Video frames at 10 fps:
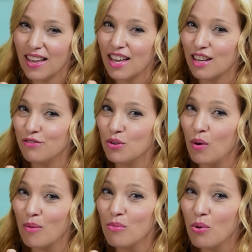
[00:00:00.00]
If you
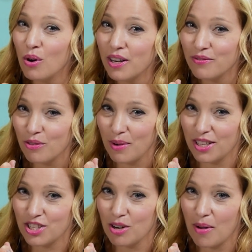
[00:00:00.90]
want more
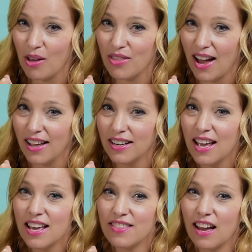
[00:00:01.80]
information about that,
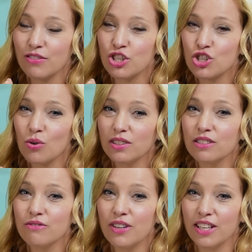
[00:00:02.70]
they have a short
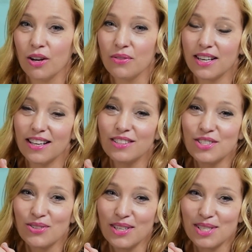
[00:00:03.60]
little video that
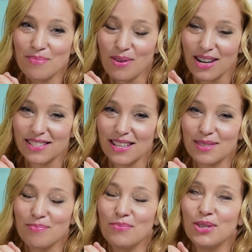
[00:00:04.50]
illustrates the
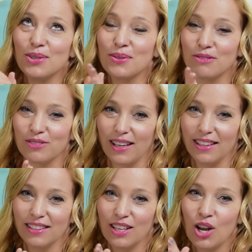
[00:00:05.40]
process
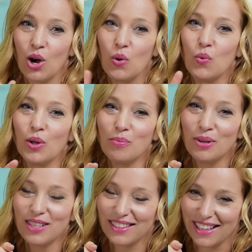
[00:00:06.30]
beautifully. We'll
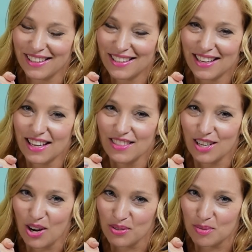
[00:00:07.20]
put a link in the
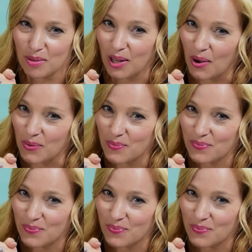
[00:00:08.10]
notes below.